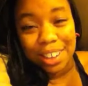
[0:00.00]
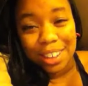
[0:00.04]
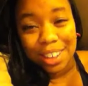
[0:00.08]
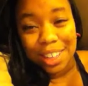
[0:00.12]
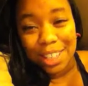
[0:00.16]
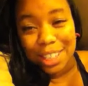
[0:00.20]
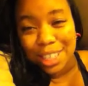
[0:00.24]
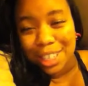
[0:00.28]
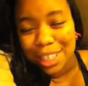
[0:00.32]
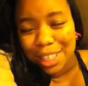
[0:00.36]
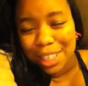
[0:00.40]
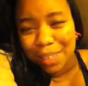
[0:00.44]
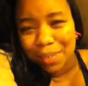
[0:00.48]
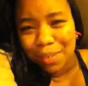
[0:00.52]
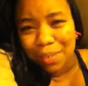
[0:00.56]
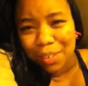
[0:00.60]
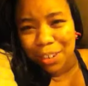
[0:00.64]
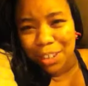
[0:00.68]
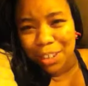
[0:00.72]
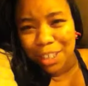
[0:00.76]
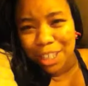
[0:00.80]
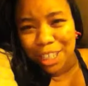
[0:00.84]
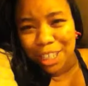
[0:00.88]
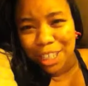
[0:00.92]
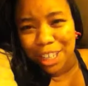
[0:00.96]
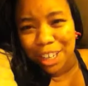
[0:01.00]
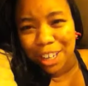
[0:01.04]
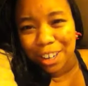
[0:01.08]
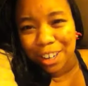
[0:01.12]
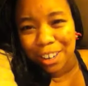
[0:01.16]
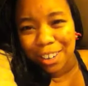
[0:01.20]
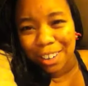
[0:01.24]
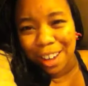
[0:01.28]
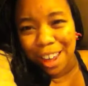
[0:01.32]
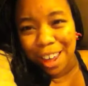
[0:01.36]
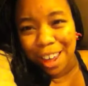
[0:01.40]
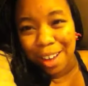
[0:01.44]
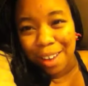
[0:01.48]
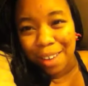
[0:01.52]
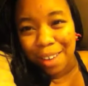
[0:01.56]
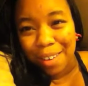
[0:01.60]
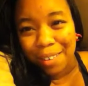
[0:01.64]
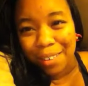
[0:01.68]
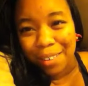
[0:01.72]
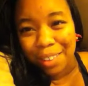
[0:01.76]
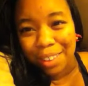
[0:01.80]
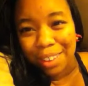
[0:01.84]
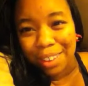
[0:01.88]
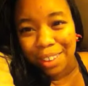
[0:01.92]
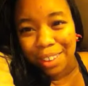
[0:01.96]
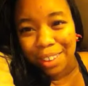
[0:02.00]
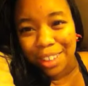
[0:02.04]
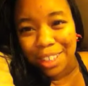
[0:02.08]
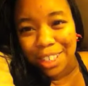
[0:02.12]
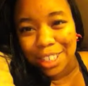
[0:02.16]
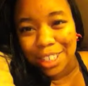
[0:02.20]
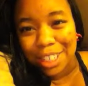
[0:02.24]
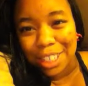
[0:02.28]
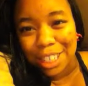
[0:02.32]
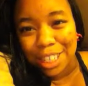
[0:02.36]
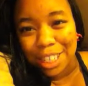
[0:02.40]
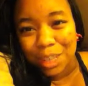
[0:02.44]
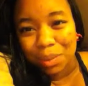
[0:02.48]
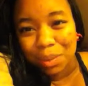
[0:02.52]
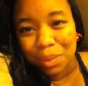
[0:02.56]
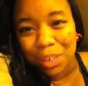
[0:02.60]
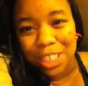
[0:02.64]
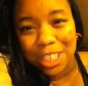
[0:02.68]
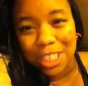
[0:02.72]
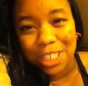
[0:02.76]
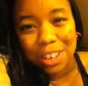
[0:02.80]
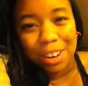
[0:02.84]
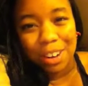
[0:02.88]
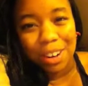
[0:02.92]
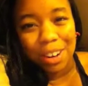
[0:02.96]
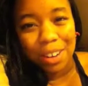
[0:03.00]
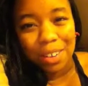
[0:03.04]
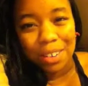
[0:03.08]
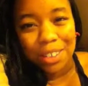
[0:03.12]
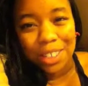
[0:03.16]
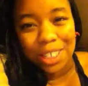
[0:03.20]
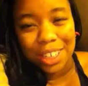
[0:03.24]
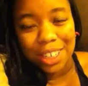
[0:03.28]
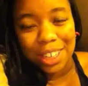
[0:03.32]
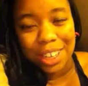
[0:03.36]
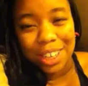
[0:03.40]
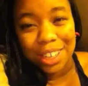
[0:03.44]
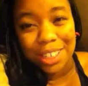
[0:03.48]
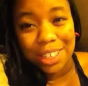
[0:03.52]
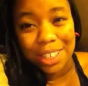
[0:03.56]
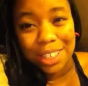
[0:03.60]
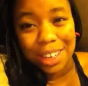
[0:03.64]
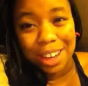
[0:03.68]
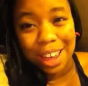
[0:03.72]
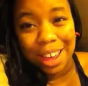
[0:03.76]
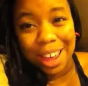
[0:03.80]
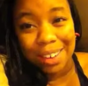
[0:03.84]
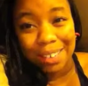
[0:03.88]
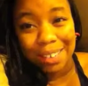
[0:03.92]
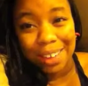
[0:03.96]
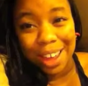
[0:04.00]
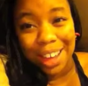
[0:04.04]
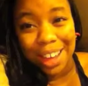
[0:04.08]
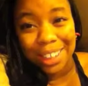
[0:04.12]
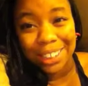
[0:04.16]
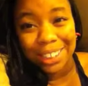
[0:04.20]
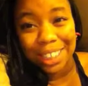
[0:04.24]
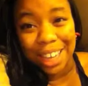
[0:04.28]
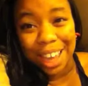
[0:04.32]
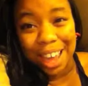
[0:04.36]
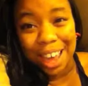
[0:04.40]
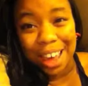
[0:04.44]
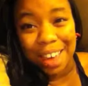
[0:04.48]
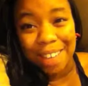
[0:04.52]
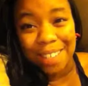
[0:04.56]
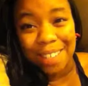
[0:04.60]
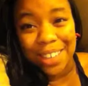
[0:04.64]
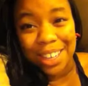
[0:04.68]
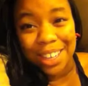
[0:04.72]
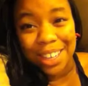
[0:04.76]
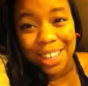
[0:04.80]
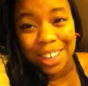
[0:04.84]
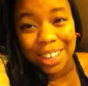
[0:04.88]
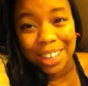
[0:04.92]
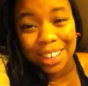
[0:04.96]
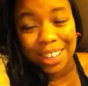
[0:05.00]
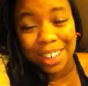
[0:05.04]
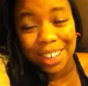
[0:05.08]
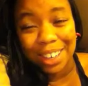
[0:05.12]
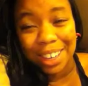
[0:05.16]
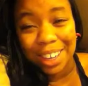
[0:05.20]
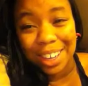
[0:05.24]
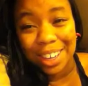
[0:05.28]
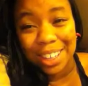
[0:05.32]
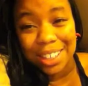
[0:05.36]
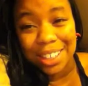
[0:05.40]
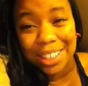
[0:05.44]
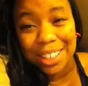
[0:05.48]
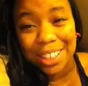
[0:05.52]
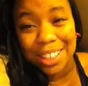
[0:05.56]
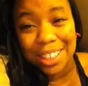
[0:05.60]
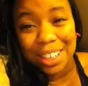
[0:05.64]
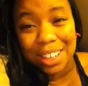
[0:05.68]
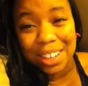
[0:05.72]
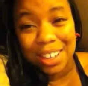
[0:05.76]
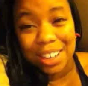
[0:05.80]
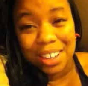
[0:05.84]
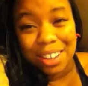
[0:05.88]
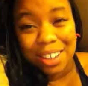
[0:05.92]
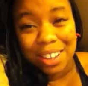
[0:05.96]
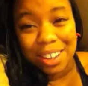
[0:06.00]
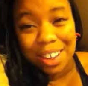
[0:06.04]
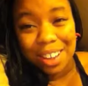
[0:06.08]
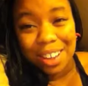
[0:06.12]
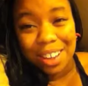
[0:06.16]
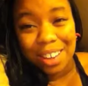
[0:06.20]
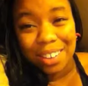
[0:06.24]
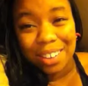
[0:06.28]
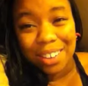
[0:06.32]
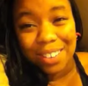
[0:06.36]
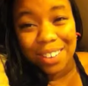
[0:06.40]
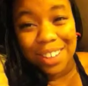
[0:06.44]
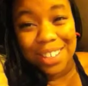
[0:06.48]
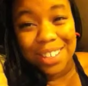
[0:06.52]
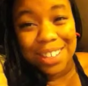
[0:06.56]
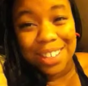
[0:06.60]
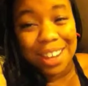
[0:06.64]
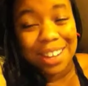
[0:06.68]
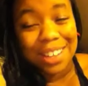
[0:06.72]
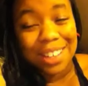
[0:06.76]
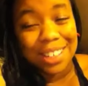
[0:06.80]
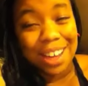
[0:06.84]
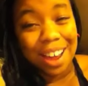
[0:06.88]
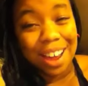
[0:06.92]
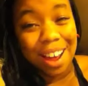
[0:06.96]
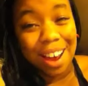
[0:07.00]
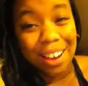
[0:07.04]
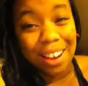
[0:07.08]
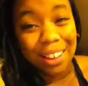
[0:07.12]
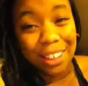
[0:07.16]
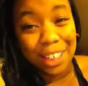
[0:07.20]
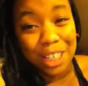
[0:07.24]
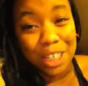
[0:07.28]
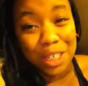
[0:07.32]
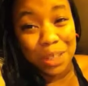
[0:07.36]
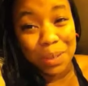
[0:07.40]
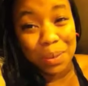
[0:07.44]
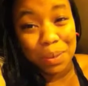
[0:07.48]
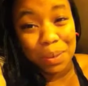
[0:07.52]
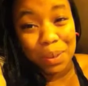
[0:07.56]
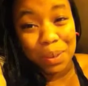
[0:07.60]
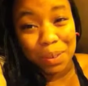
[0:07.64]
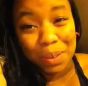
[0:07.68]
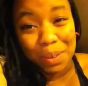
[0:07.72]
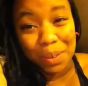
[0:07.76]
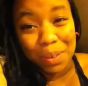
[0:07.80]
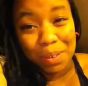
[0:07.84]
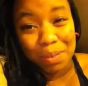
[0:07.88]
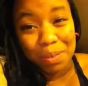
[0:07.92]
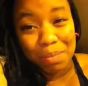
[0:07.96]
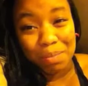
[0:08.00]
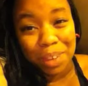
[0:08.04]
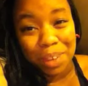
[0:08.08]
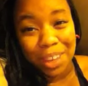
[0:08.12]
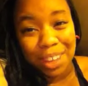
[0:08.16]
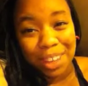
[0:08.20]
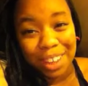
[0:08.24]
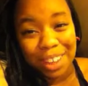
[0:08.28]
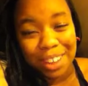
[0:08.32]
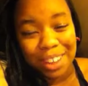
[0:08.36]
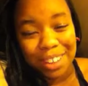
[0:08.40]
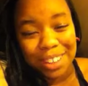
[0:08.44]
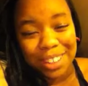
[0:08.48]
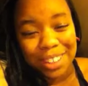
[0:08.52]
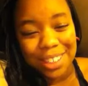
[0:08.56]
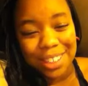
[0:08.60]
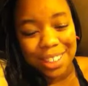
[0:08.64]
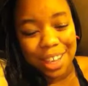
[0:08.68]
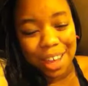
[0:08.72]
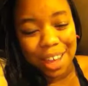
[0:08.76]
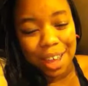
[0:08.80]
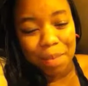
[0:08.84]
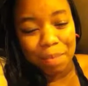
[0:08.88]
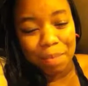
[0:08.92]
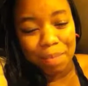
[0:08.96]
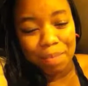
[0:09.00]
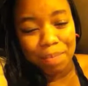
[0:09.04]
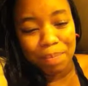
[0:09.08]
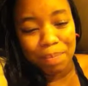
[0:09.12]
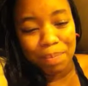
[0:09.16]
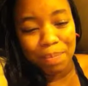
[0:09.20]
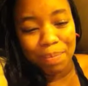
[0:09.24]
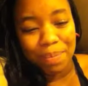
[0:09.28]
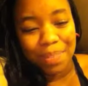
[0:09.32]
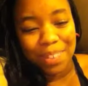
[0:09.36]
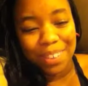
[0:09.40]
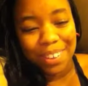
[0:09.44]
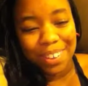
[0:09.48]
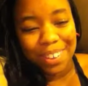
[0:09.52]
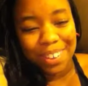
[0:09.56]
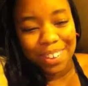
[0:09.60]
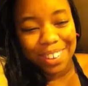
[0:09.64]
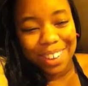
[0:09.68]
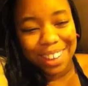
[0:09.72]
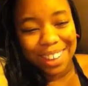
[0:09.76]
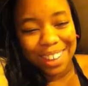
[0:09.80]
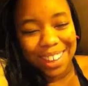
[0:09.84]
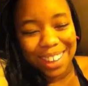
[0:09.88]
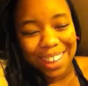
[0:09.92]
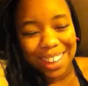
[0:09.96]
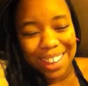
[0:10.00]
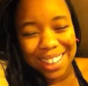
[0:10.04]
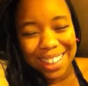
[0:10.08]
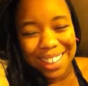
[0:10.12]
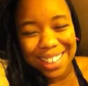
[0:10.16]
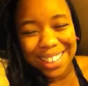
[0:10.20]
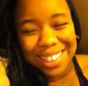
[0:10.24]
This is the first year now since we started hosting kids that I don't actually have any kids. Although that's not entirely true, because, by